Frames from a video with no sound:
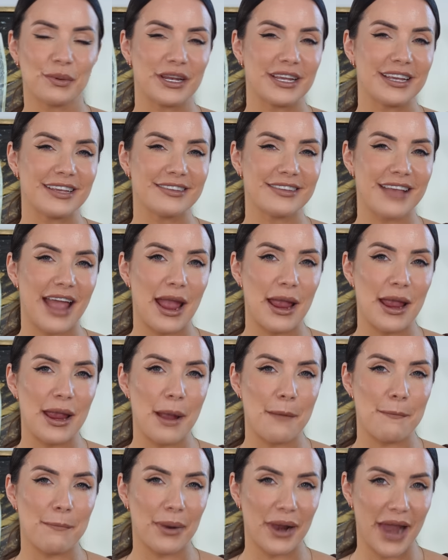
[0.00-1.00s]
but it's
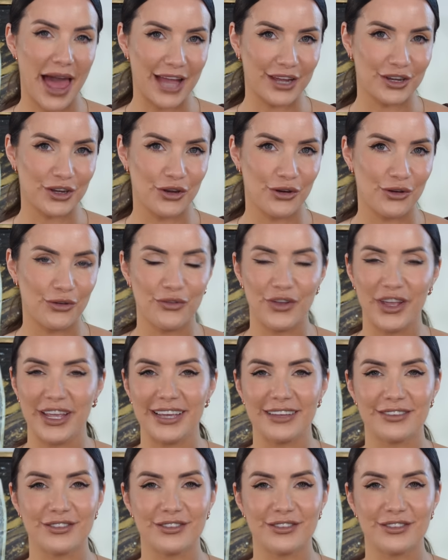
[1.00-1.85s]
a black coffee.